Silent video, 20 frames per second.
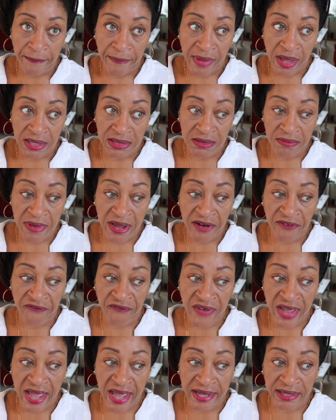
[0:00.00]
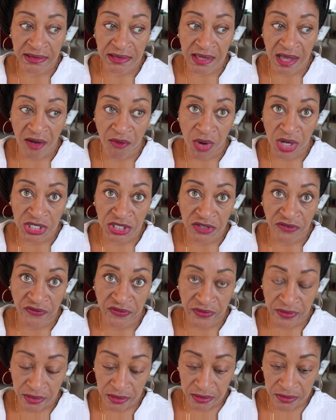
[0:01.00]
As a matter of fact, I watched
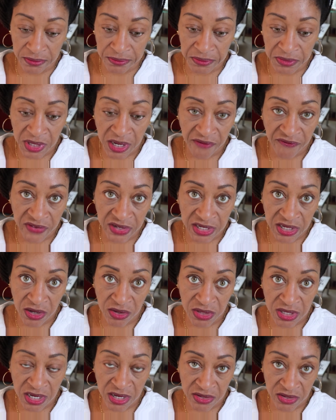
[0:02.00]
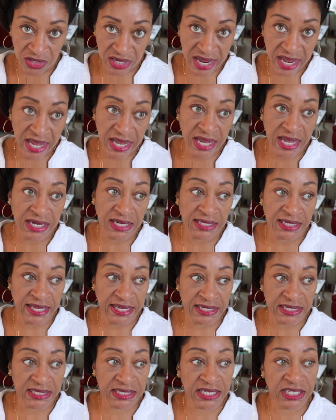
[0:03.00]
a video the other day, and the
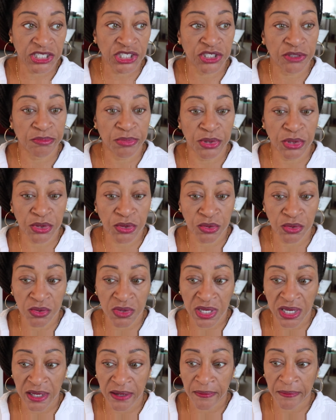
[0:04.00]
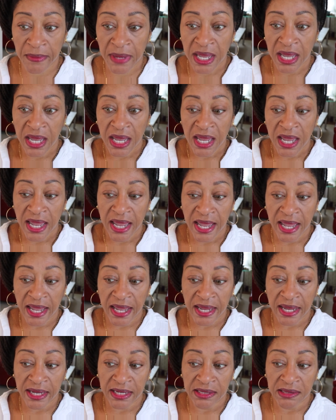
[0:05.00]
lady said she booked through them,
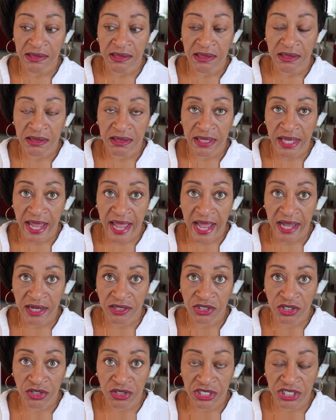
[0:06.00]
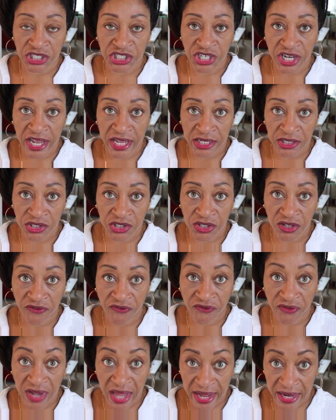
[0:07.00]
and they actually changed the
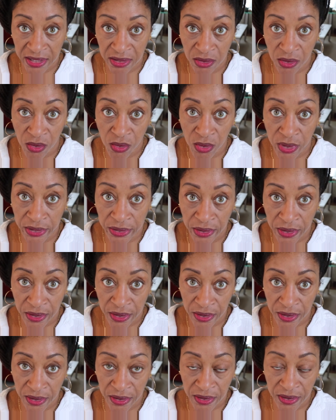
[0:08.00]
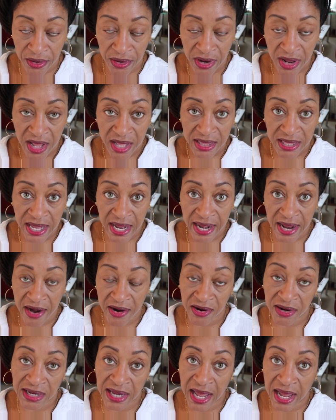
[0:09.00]
flight on her. That
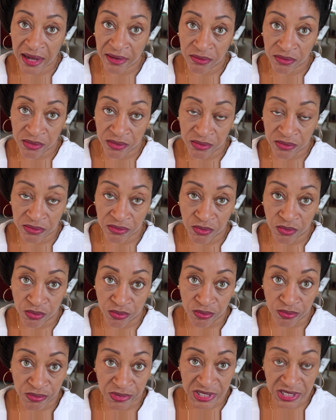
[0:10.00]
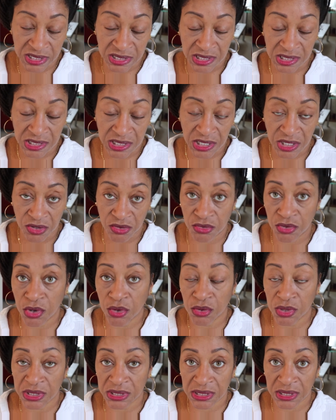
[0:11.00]
airline discontinued
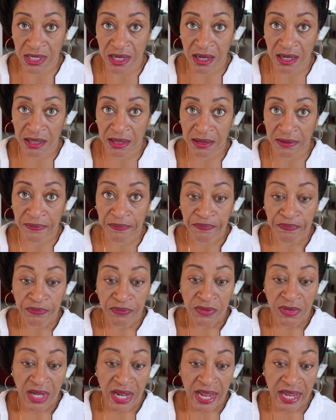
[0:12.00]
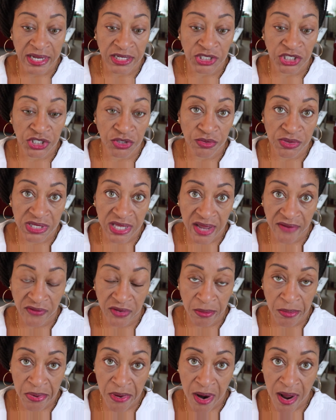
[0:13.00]
going to Ghana, and she was having a
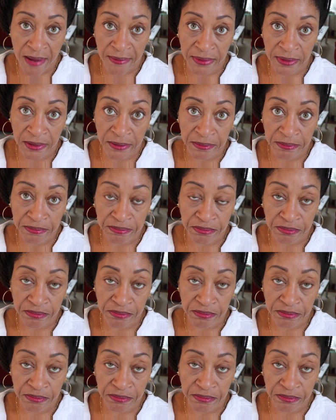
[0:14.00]
problem